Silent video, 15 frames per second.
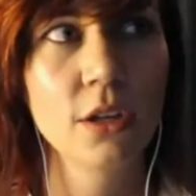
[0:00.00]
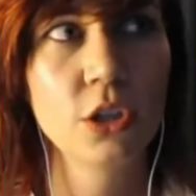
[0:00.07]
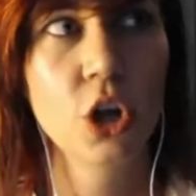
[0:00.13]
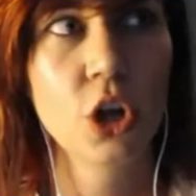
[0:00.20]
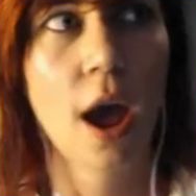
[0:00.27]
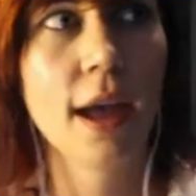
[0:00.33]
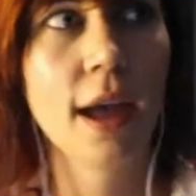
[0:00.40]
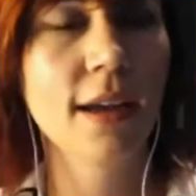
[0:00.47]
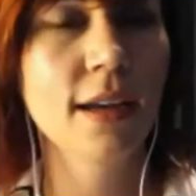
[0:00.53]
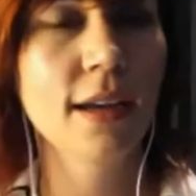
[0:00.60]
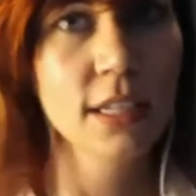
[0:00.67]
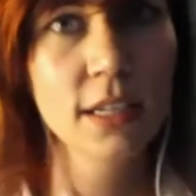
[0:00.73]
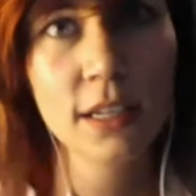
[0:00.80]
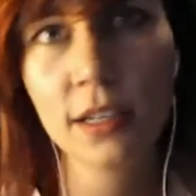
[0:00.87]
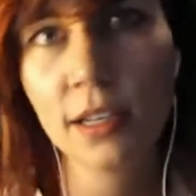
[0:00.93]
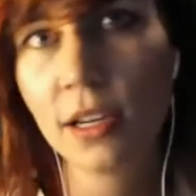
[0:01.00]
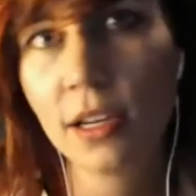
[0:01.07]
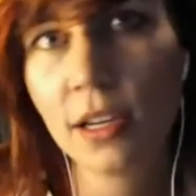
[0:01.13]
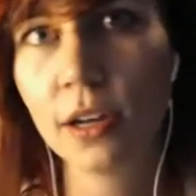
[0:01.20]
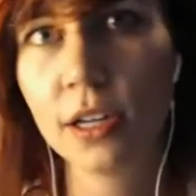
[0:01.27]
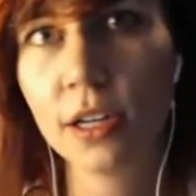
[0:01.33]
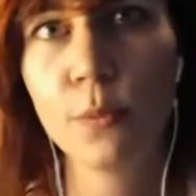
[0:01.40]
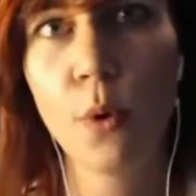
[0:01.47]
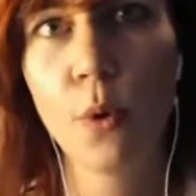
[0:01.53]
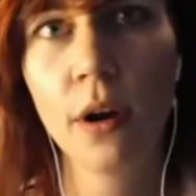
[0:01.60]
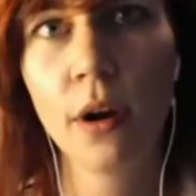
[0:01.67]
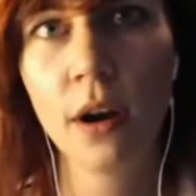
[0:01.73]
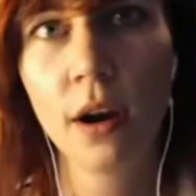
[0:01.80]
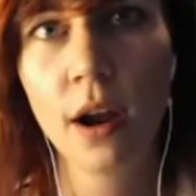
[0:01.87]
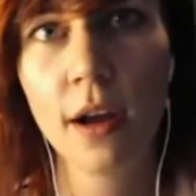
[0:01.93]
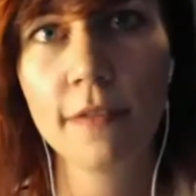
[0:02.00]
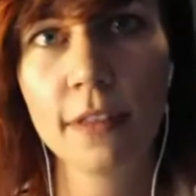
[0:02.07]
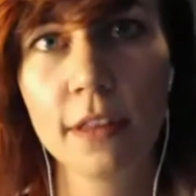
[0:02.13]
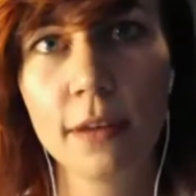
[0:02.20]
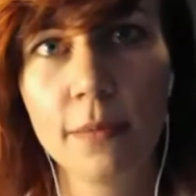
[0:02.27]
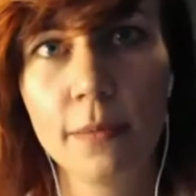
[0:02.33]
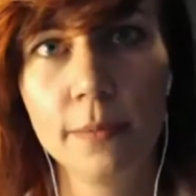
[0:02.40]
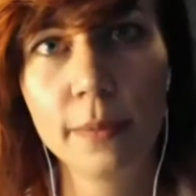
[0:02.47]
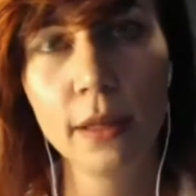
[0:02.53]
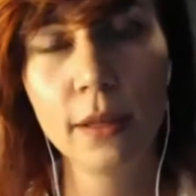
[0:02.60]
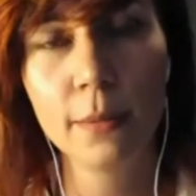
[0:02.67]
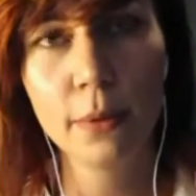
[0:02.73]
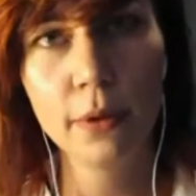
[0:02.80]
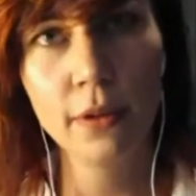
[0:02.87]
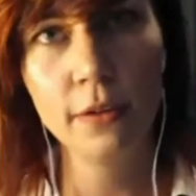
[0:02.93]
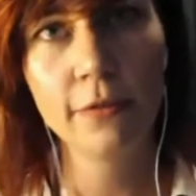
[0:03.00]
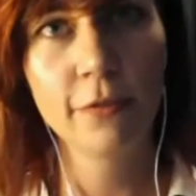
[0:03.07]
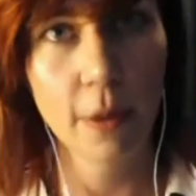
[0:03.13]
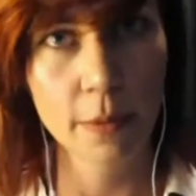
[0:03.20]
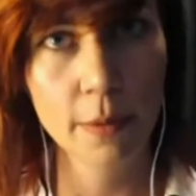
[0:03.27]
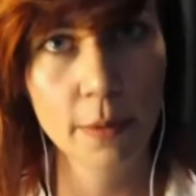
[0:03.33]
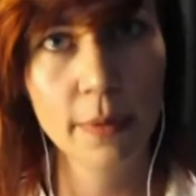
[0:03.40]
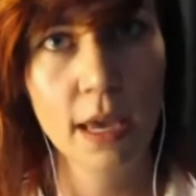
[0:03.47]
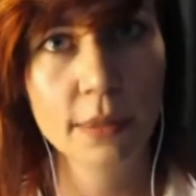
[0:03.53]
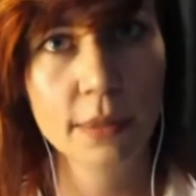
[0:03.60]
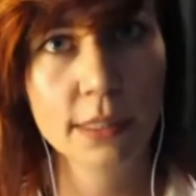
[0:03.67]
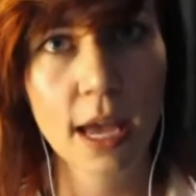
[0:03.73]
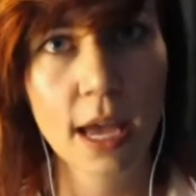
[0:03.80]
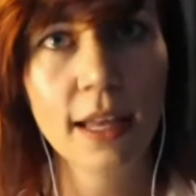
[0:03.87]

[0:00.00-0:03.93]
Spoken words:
trying to encourage more of the billable from the PM side.